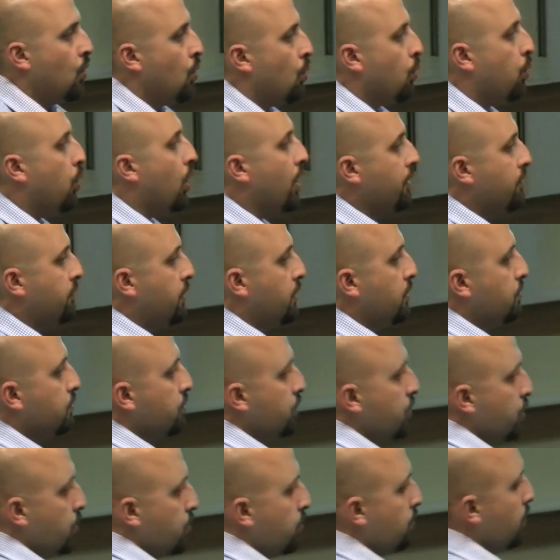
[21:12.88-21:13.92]
What if you
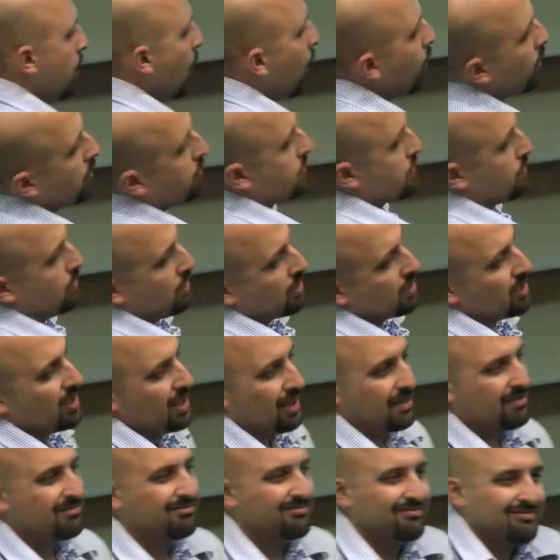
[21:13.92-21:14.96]
knew no one was
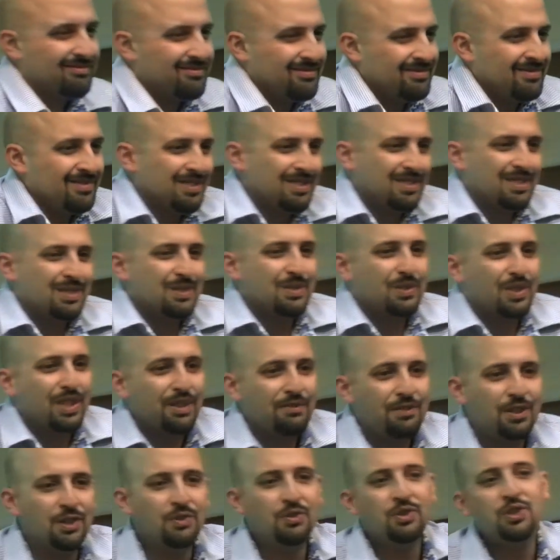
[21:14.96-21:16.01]
watching? What
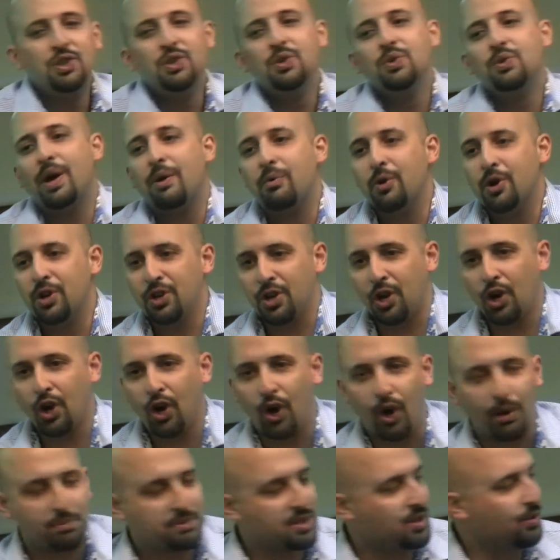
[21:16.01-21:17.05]
if you knew there weren't
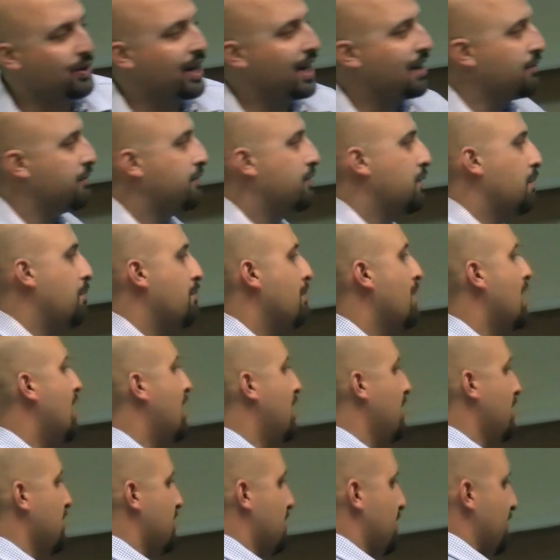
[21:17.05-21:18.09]
cops around for
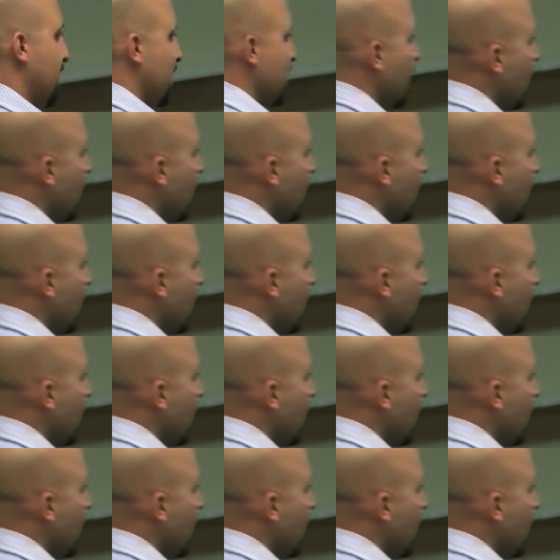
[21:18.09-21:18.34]
miles around?